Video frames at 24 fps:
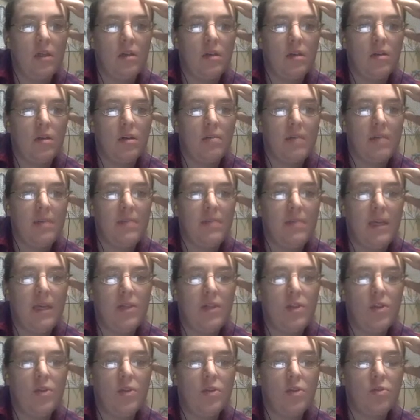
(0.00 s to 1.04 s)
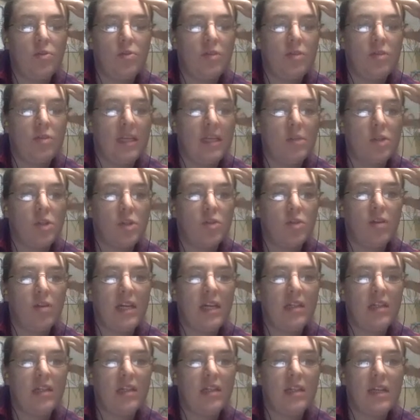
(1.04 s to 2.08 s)
may be 2 to 3 times as
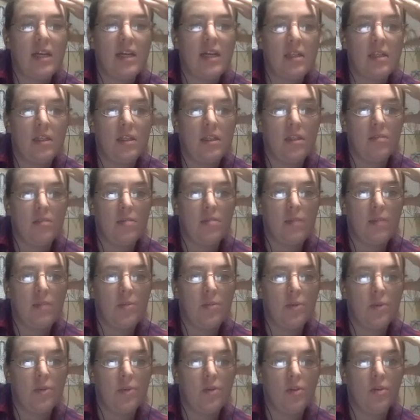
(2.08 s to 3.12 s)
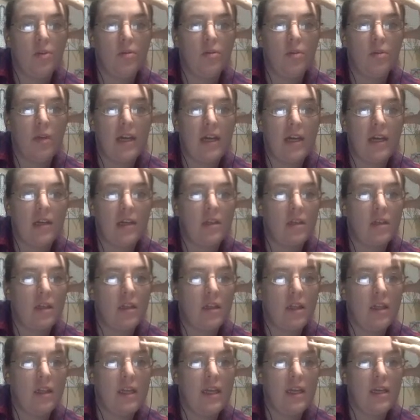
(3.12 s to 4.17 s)
great as people had
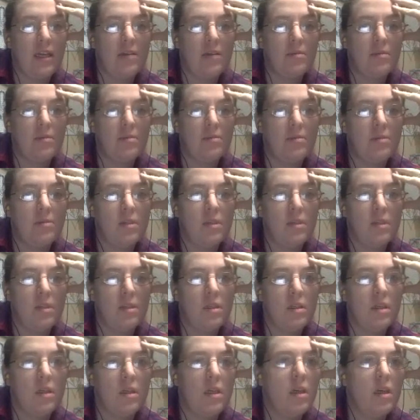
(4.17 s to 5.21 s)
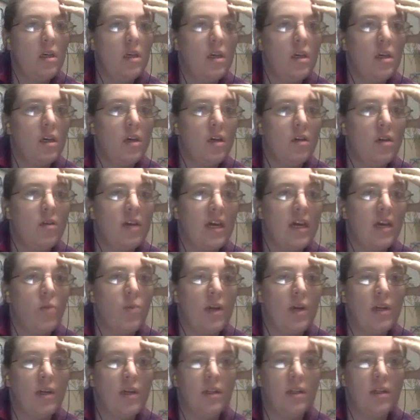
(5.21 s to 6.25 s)
claimed. Okay,
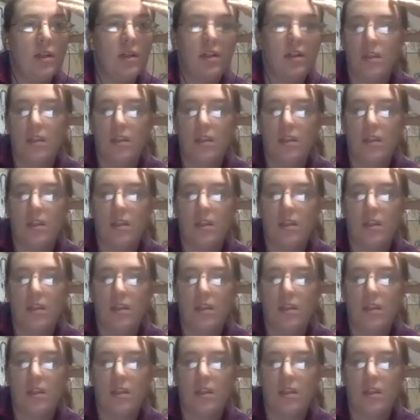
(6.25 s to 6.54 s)
well,